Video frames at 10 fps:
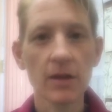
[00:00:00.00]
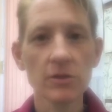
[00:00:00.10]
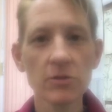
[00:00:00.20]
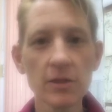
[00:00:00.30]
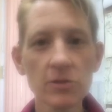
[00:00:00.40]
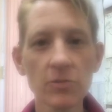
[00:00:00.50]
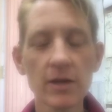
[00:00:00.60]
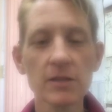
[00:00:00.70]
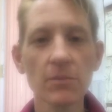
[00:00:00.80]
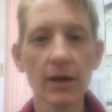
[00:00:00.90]
So these
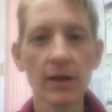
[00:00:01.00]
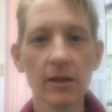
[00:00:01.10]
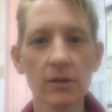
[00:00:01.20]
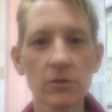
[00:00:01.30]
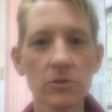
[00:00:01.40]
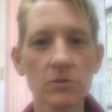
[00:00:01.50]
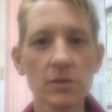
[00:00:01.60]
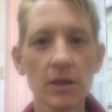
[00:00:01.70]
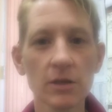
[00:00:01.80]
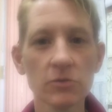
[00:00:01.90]
ways might include
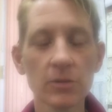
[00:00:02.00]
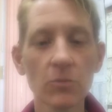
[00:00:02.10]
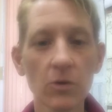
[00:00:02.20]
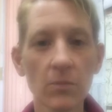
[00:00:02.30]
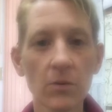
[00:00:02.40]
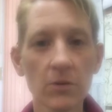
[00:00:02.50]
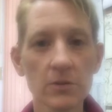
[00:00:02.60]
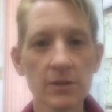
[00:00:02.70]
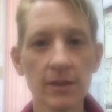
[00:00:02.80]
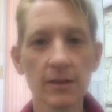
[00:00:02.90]
doing more
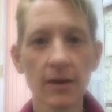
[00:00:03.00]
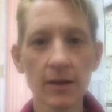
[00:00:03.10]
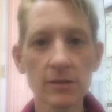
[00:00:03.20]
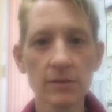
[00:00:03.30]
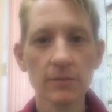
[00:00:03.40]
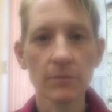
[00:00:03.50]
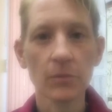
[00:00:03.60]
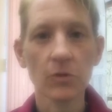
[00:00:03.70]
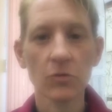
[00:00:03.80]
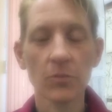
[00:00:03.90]
burns at night,
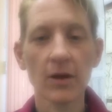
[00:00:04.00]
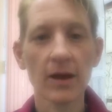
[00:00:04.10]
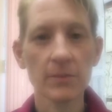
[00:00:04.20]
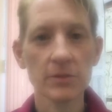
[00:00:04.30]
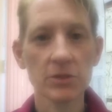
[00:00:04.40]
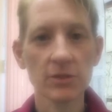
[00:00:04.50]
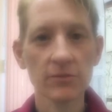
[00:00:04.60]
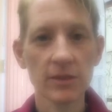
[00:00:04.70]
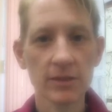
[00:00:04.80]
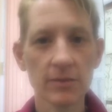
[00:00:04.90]
or perhaps
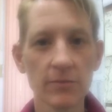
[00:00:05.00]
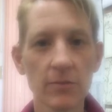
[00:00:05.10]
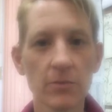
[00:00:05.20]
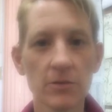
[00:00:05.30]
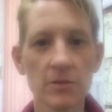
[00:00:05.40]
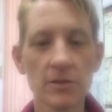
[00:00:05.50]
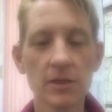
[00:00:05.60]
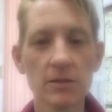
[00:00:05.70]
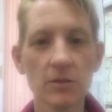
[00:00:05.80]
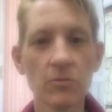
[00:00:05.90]
shifting some of the burns
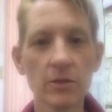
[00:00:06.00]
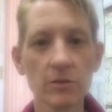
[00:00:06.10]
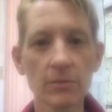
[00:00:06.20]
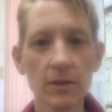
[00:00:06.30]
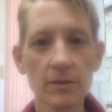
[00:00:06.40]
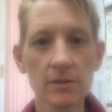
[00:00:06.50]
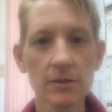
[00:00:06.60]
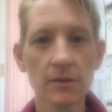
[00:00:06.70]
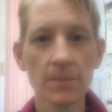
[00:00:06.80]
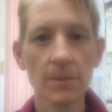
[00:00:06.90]
into the winter
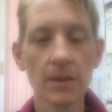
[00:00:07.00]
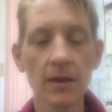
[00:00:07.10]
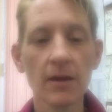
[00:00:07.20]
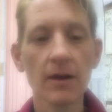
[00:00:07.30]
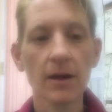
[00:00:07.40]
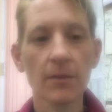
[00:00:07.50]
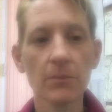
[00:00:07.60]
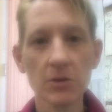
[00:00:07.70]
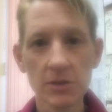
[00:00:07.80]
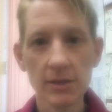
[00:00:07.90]
months.
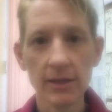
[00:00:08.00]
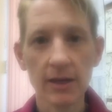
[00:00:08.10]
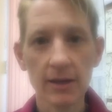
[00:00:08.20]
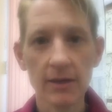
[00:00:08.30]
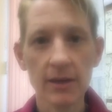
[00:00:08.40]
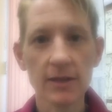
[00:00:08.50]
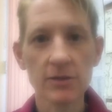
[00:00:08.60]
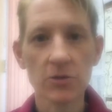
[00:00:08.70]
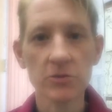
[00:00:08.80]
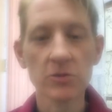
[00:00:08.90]
Personally, I think
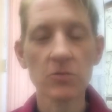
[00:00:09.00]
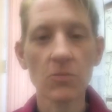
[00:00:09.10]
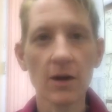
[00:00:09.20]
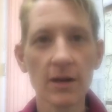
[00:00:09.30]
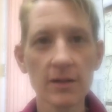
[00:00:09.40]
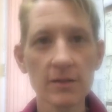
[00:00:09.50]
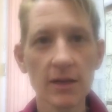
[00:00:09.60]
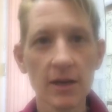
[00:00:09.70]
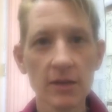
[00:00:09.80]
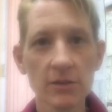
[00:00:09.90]
it's also wise
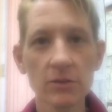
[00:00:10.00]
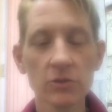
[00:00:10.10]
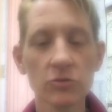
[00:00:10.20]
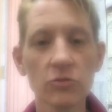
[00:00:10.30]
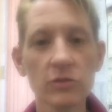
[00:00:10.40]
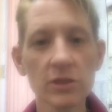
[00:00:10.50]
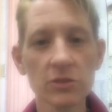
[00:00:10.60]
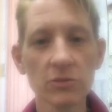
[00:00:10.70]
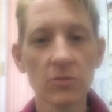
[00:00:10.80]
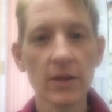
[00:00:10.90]
to look to
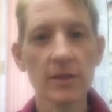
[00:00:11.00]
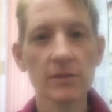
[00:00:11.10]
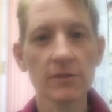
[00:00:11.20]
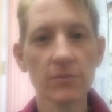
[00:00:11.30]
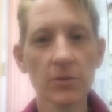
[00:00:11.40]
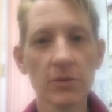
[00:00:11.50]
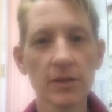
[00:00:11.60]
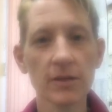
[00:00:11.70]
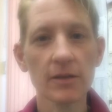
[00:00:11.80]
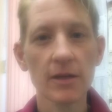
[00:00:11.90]
traditional ways of
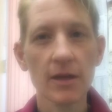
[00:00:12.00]
burning